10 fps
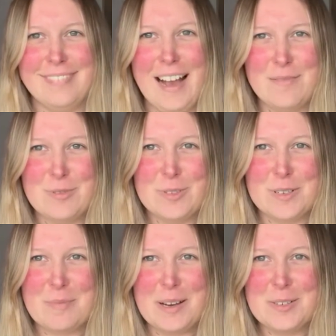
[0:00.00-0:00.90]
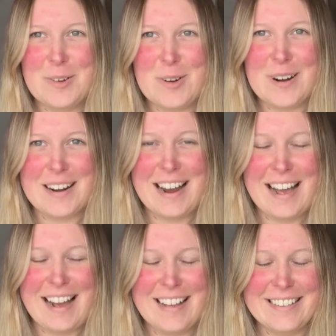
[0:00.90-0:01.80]
I'm using my door
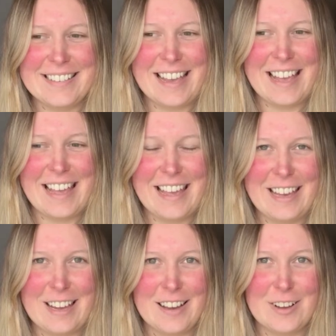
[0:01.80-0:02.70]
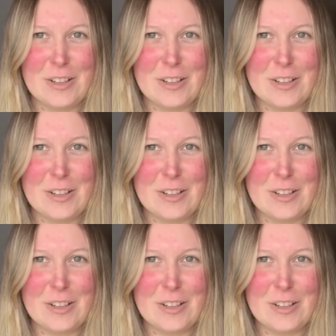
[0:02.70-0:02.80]
as a